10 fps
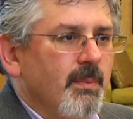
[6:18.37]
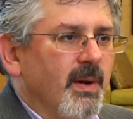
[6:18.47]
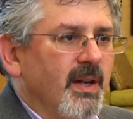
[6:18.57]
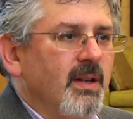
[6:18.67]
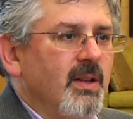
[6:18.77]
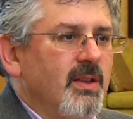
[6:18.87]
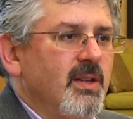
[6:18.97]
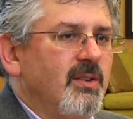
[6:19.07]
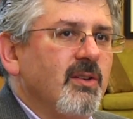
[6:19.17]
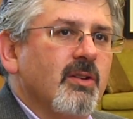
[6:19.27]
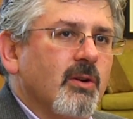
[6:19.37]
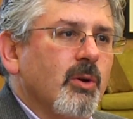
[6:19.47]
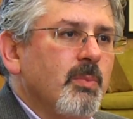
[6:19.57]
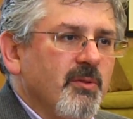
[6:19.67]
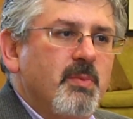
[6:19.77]
but this is a
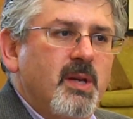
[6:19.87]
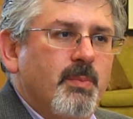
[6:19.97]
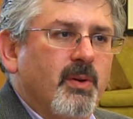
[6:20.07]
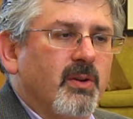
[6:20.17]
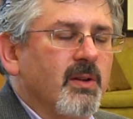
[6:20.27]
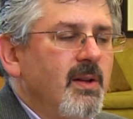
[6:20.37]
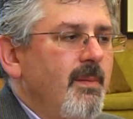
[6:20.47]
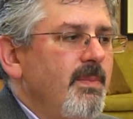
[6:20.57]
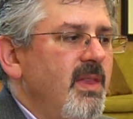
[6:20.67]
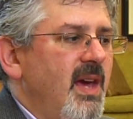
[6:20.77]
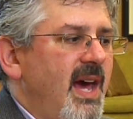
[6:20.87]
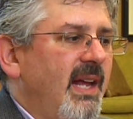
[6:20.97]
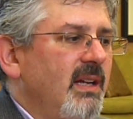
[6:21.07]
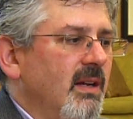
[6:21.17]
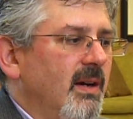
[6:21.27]
group of people
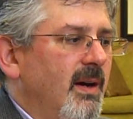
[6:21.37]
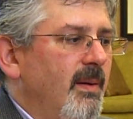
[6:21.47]
that